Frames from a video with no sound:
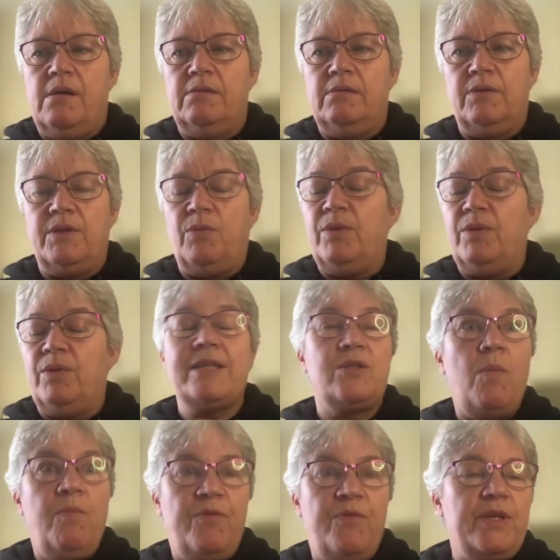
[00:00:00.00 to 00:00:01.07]
I thought, well, that's
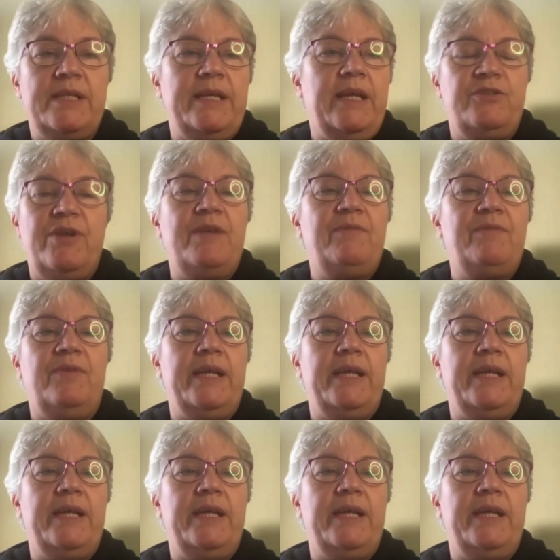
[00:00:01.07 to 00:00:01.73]
obviously a dreadful